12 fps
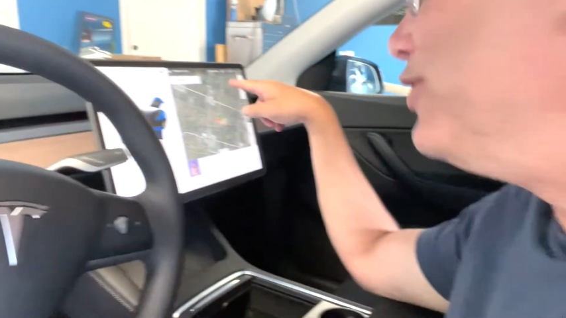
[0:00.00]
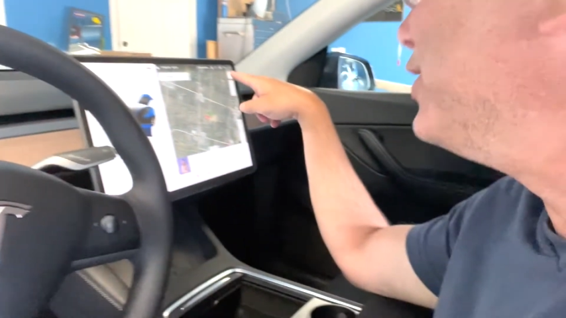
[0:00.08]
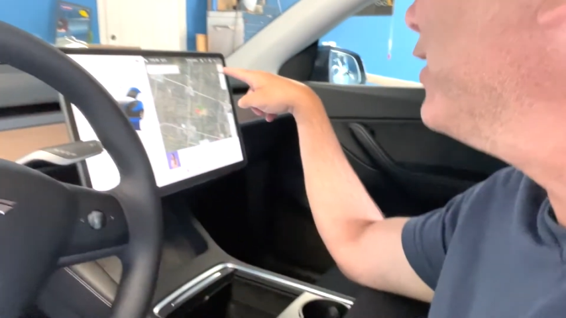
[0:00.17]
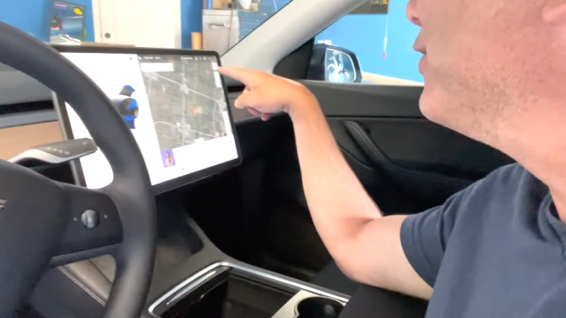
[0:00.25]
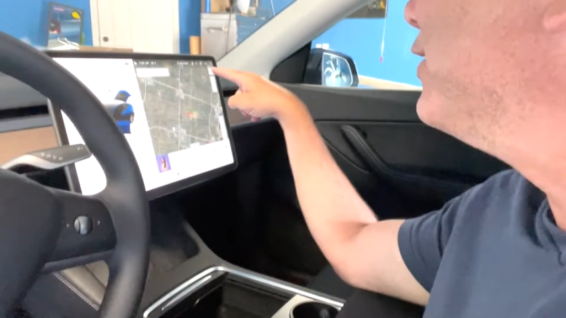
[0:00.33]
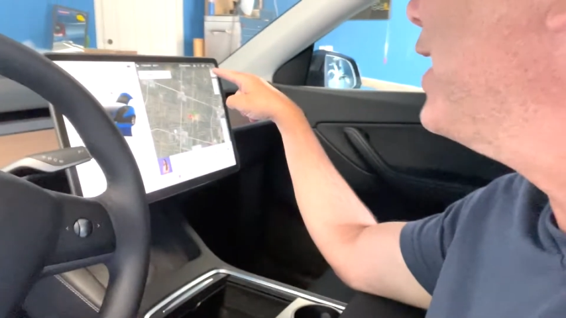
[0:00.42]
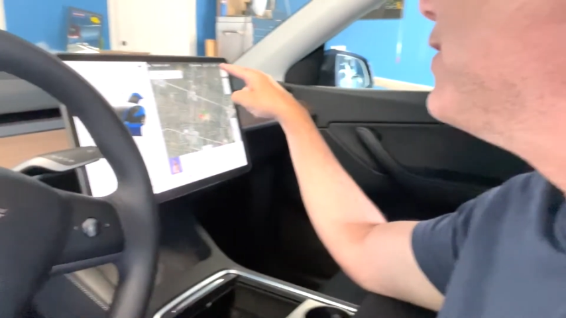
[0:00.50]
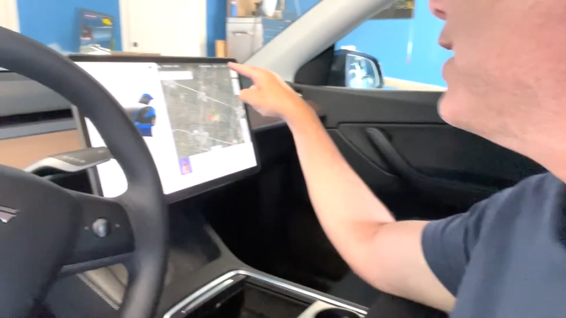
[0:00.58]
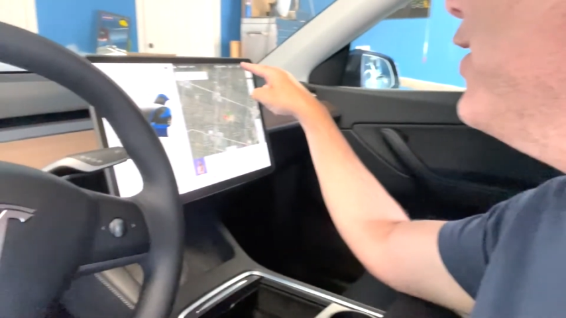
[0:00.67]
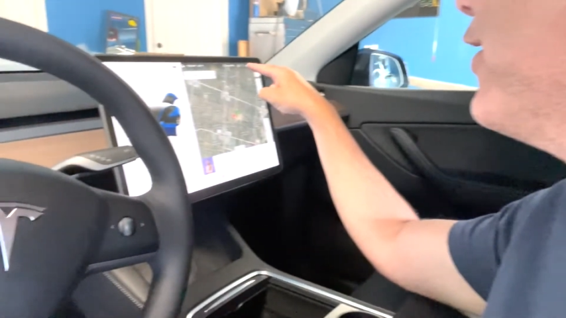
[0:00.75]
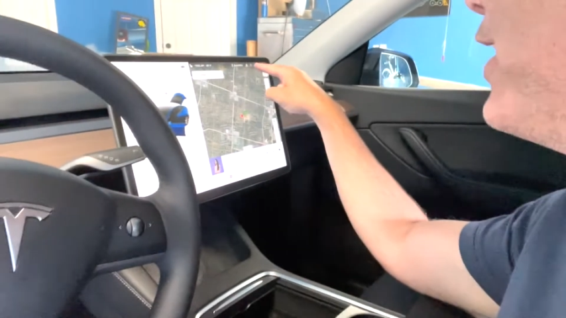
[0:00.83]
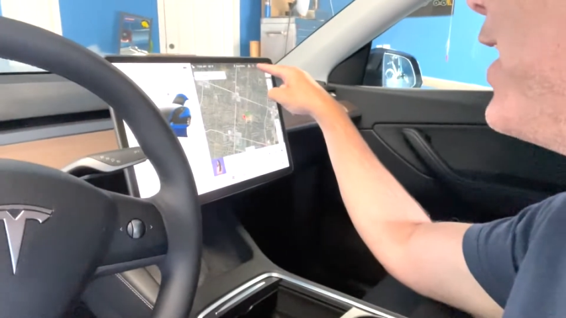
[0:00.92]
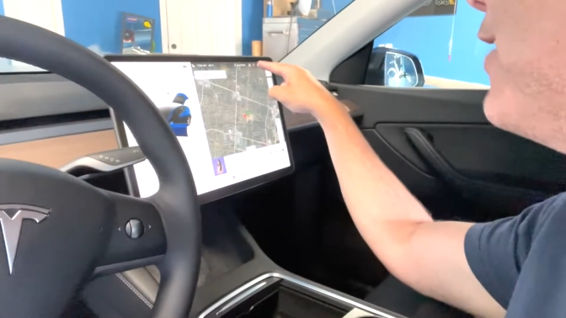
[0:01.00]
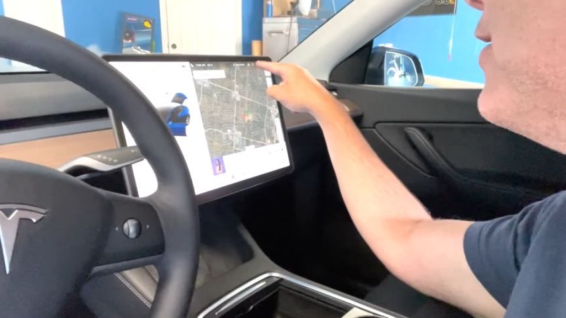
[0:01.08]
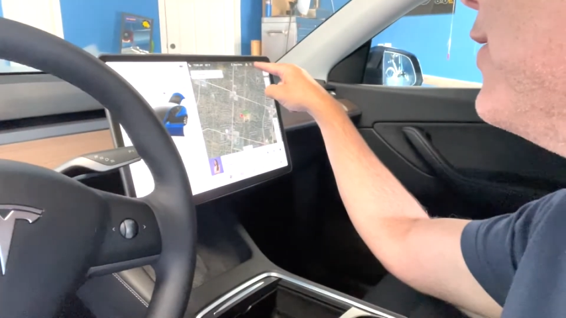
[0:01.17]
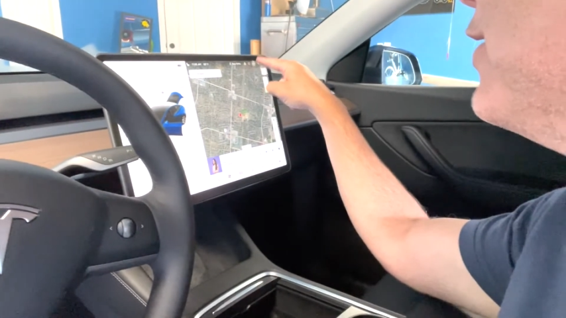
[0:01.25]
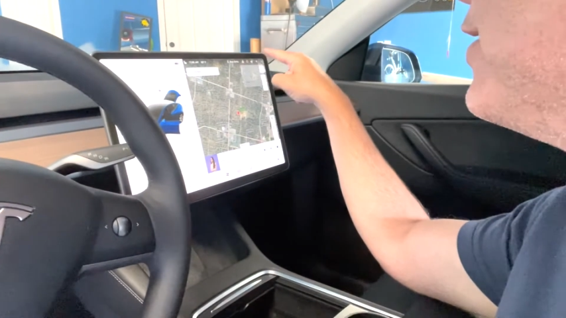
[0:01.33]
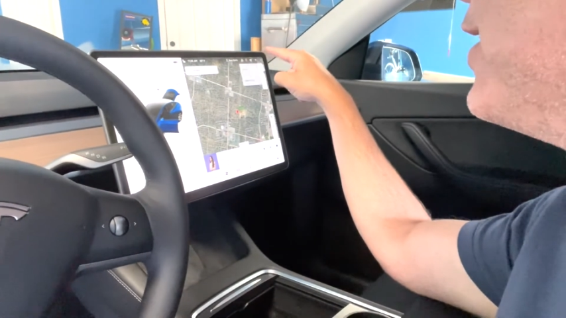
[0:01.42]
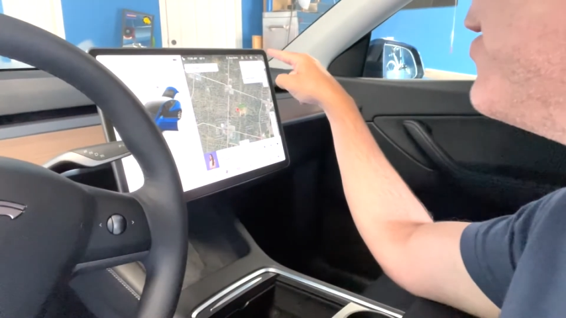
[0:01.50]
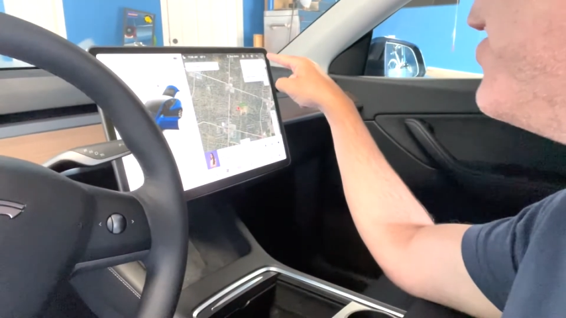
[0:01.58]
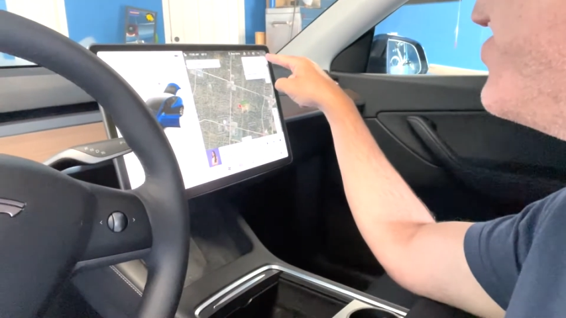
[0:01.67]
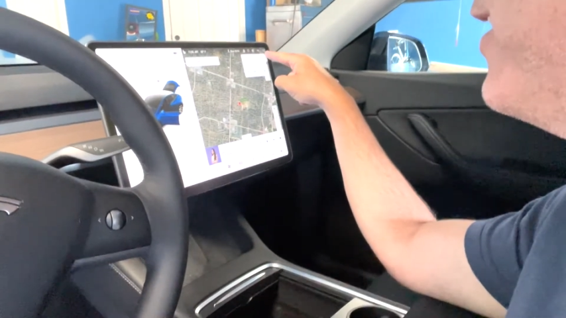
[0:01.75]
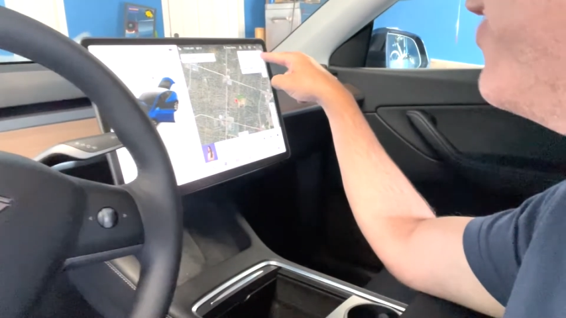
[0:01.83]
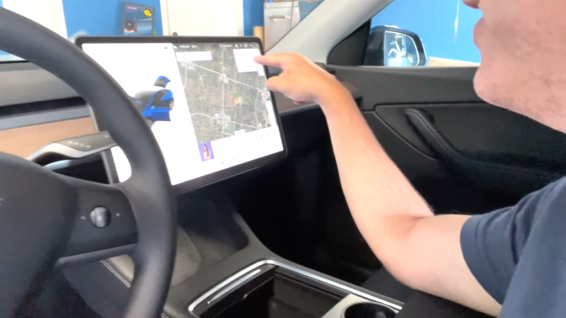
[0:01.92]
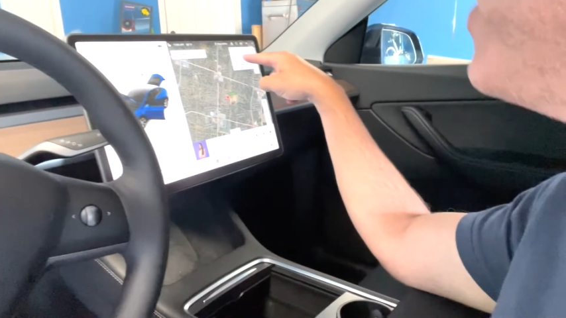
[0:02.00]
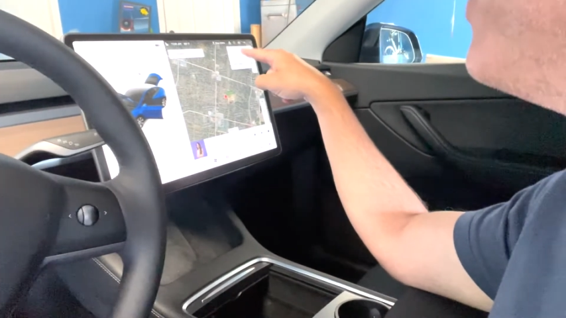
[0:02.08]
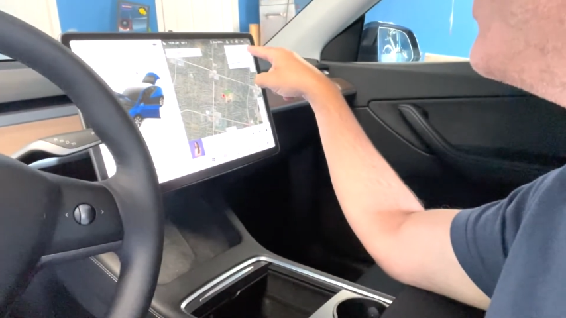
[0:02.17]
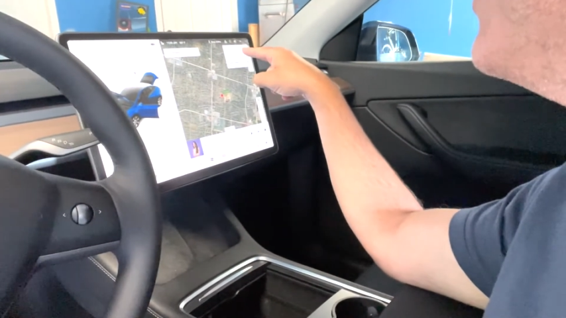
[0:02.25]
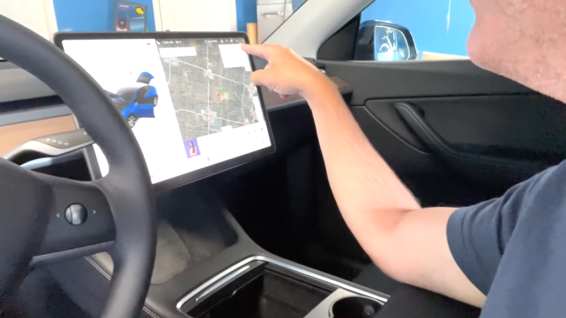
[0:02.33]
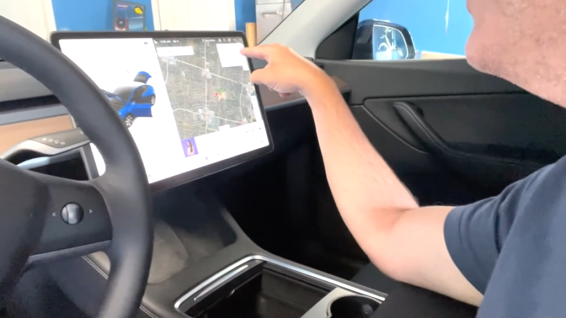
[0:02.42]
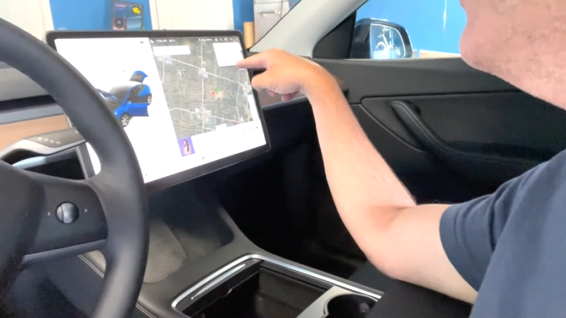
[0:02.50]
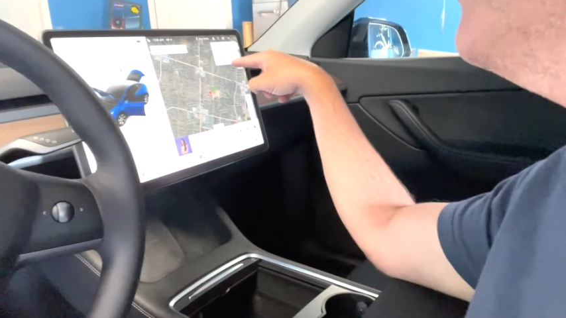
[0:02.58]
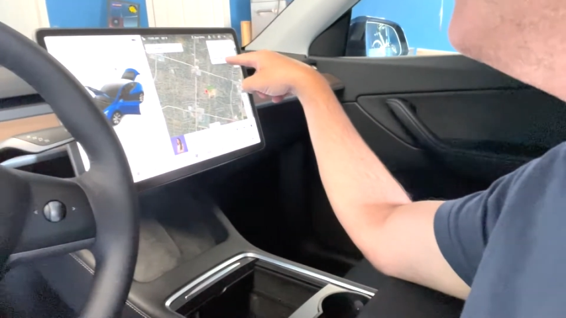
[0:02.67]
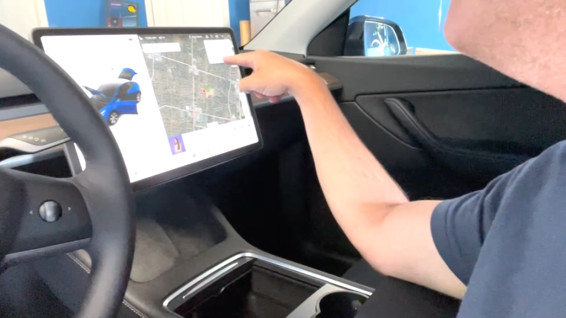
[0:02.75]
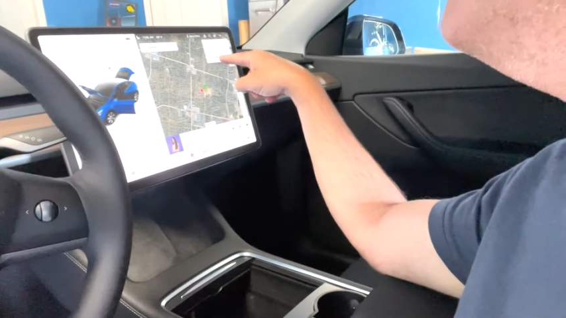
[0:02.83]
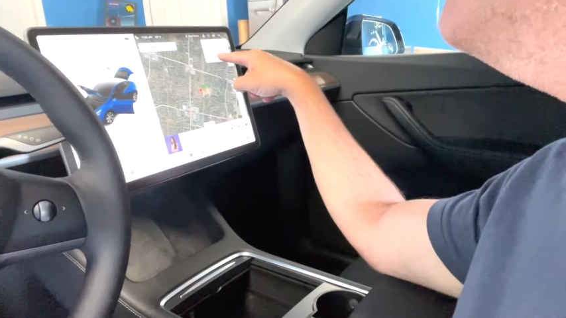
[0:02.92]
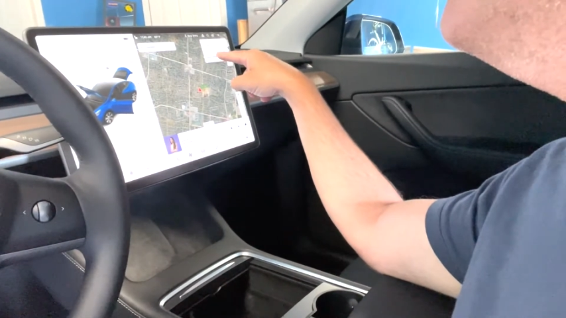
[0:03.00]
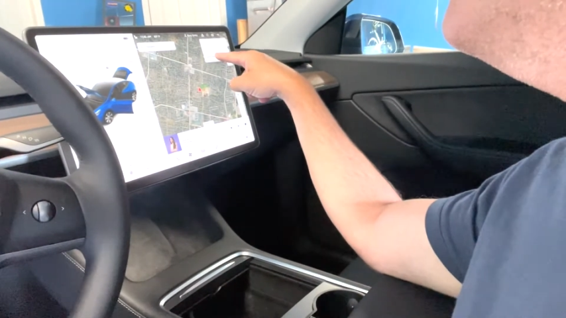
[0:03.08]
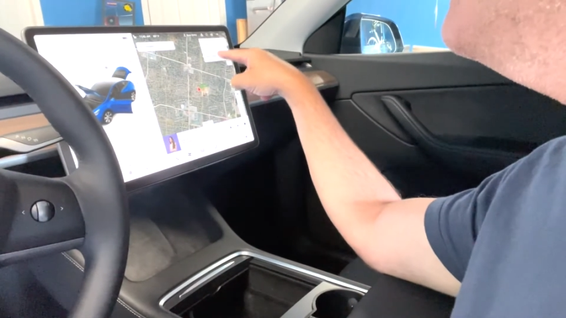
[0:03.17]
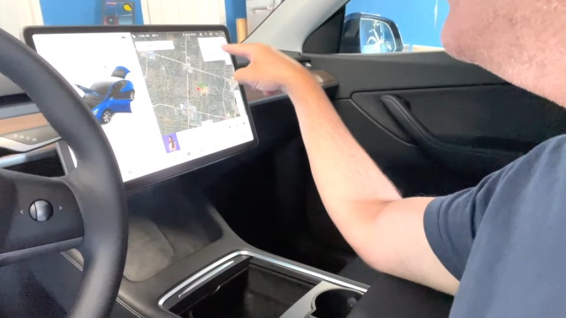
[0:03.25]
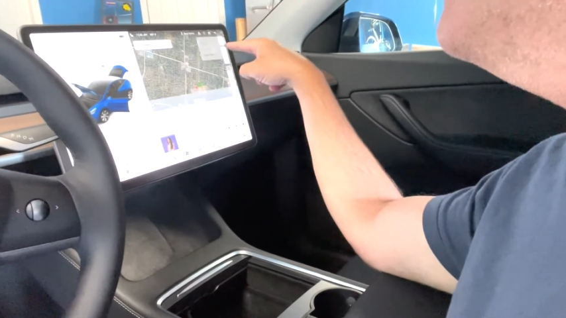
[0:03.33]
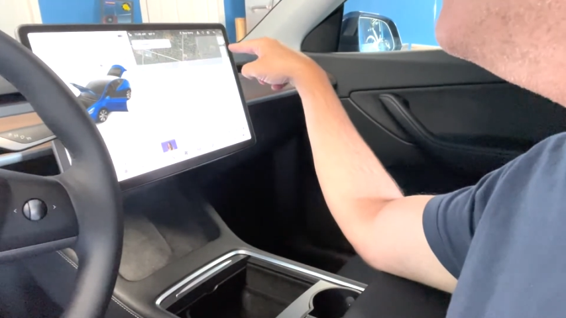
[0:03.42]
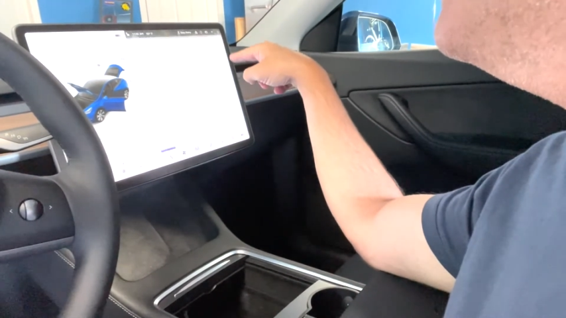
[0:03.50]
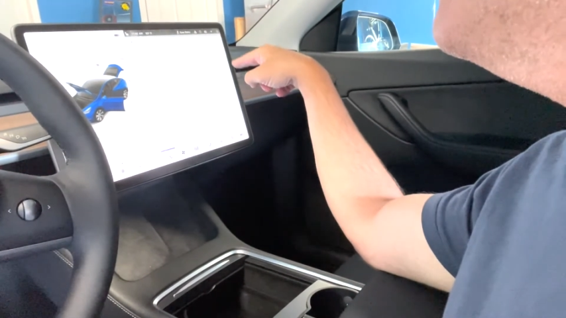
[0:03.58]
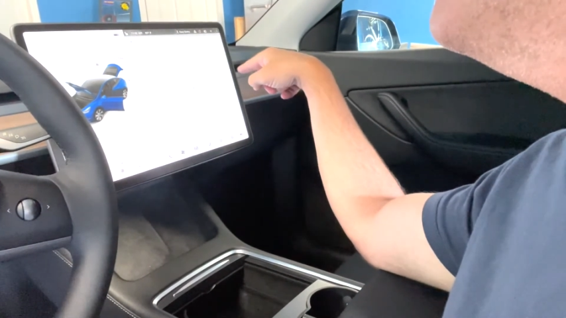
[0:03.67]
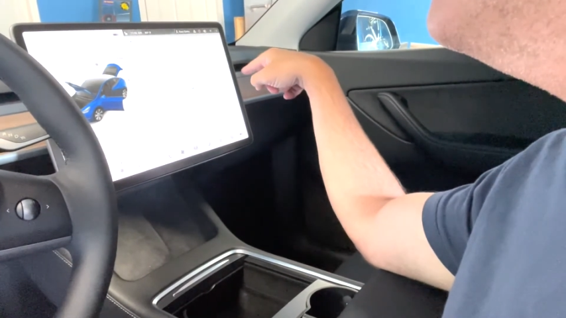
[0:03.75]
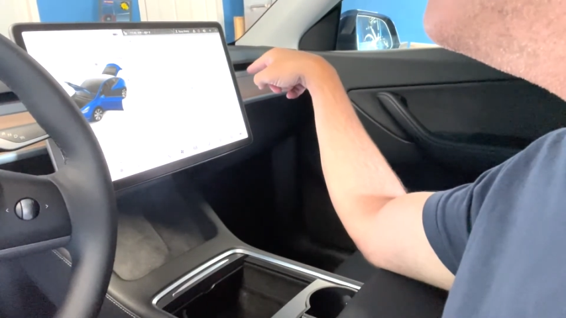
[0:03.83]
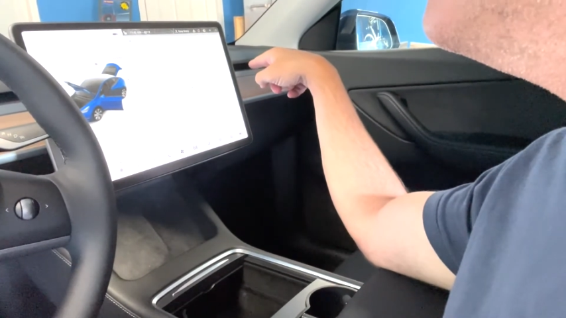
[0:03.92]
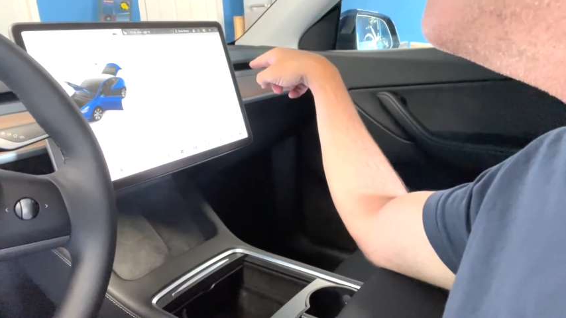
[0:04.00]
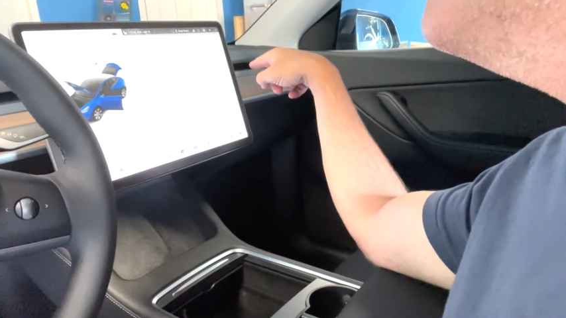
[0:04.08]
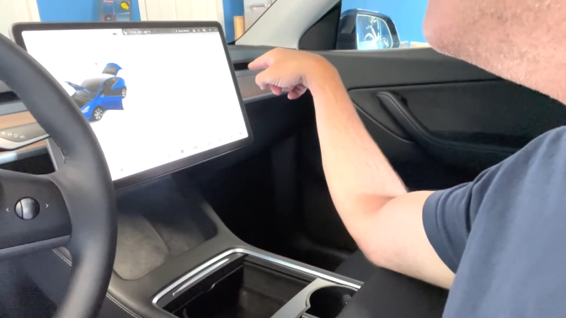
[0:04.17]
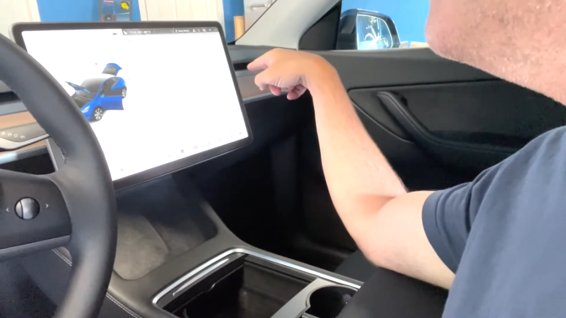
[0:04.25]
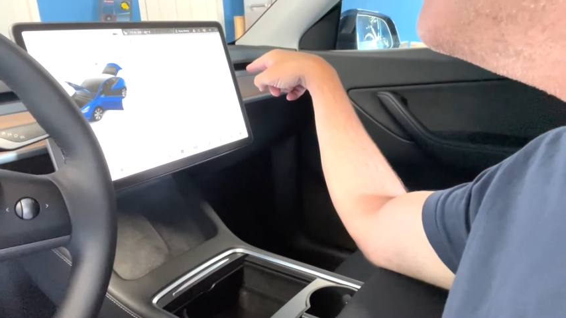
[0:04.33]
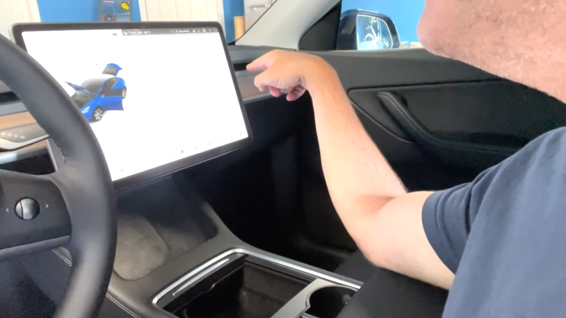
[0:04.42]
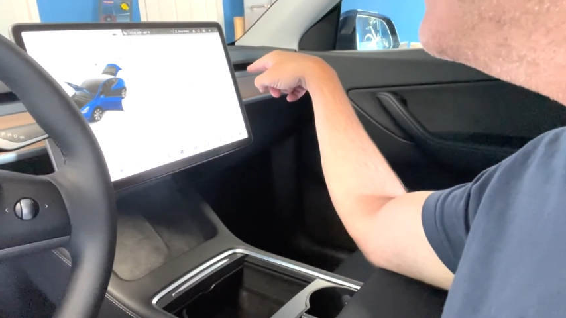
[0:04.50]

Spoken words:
Nobody's mouth can be seen.